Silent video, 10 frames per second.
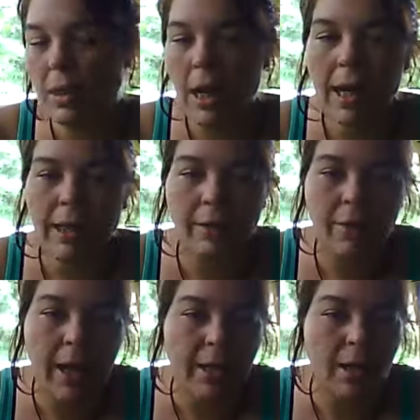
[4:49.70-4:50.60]
And you
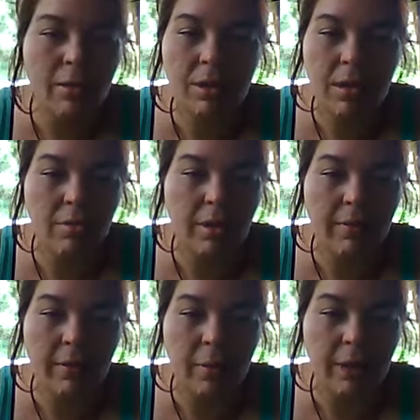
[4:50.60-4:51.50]
can't ozone
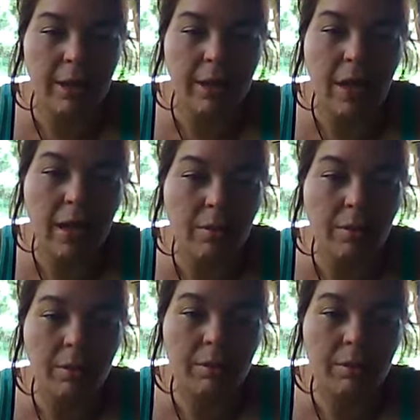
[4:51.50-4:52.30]
everywhere you go.